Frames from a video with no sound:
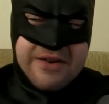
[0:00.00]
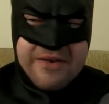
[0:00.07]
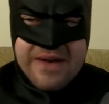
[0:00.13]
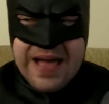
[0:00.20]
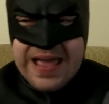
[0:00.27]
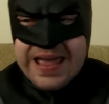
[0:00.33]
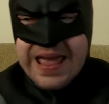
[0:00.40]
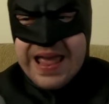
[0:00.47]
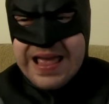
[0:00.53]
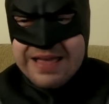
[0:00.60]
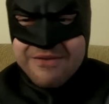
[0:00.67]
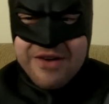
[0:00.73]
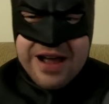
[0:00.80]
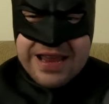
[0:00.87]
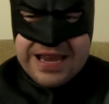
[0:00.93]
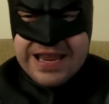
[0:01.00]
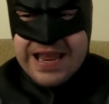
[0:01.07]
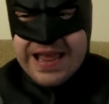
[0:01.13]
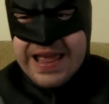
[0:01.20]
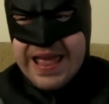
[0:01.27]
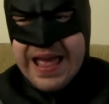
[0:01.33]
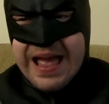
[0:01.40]
why can't
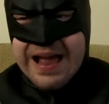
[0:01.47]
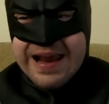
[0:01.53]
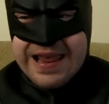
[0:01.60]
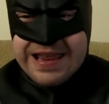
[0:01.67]
Washington County